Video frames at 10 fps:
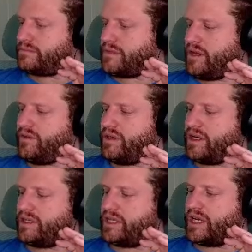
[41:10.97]
Every now
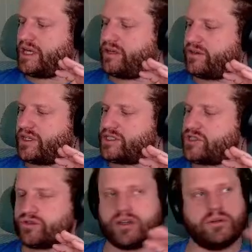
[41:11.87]
and then I hear like
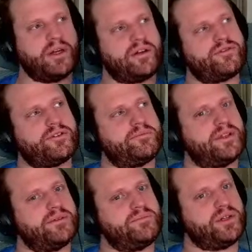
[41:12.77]
screaming from
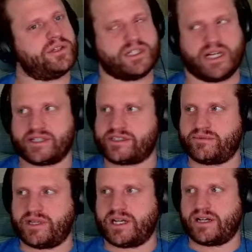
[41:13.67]
the building next to
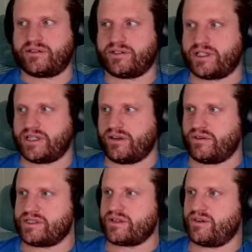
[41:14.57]
me, and I don't really know
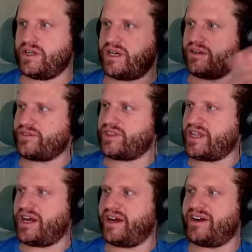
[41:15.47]
what's going on over there.